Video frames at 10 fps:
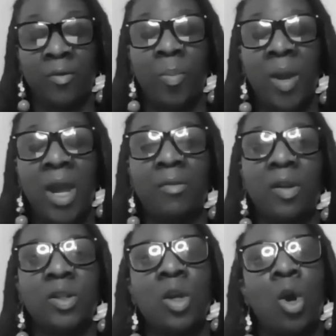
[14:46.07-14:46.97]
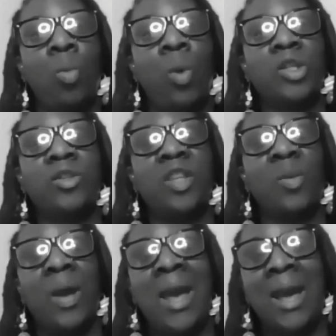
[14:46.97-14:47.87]
and for parents, where do you
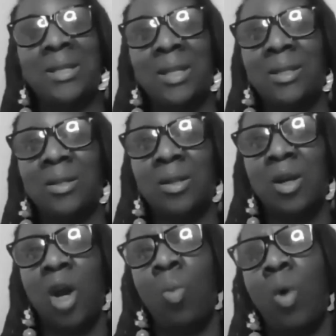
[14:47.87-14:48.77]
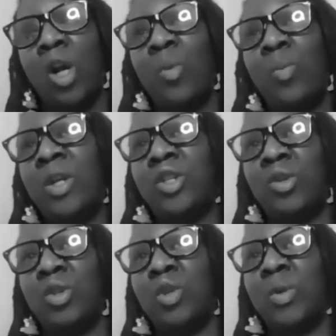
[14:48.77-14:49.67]
think we're headed, and what can we
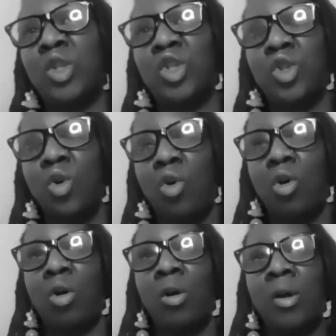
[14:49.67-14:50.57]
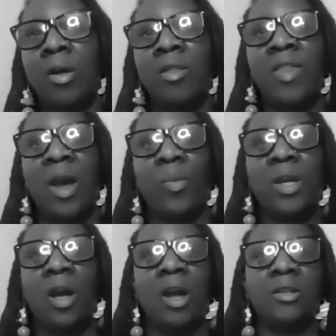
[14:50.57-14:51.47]
do to ensure that
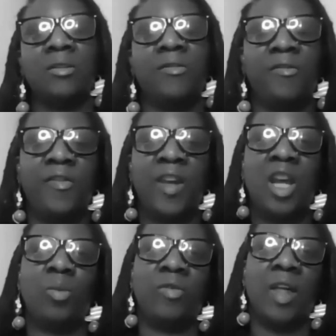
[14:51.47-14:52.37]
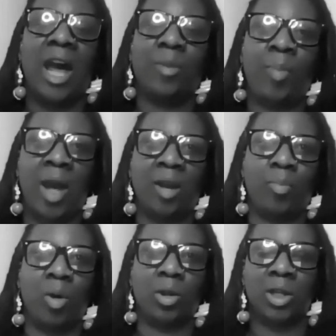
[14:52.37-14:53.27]
we kind of fit in with the
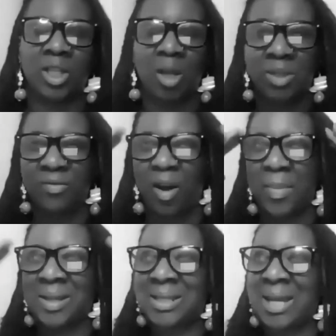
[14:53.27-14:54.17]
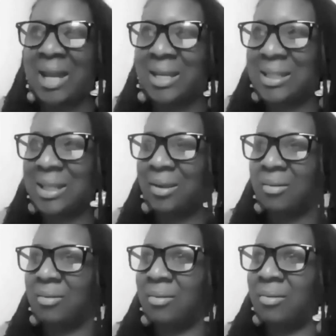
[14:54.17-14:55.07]
ADPAC model in terms of our
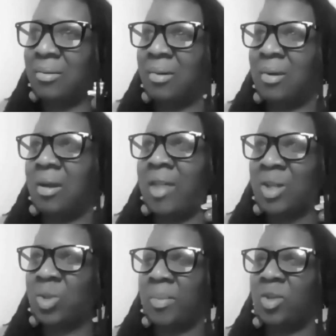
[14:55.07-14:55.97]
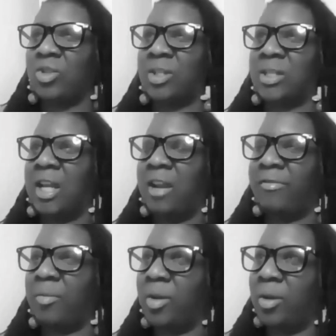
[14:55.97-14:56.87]
mentality? That's what I'm interested to
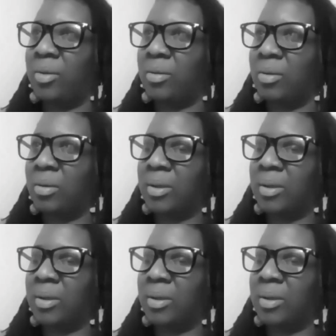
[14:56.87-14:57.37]
hear from you.